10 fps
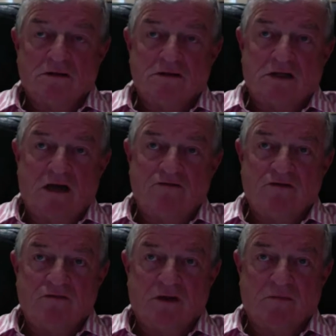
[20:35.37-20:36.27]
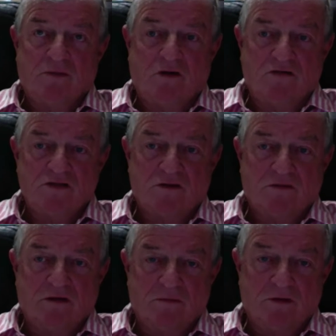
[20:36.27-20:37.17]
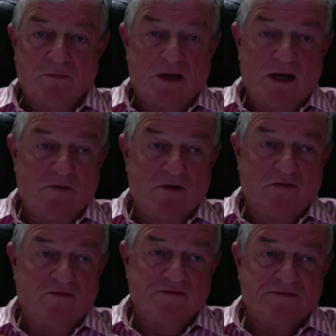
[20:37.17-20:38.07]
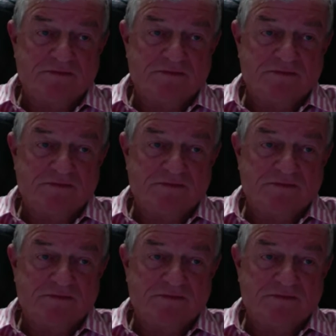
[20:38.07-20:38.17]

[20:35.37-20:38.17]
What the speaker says: Staff Development Officer in a department of,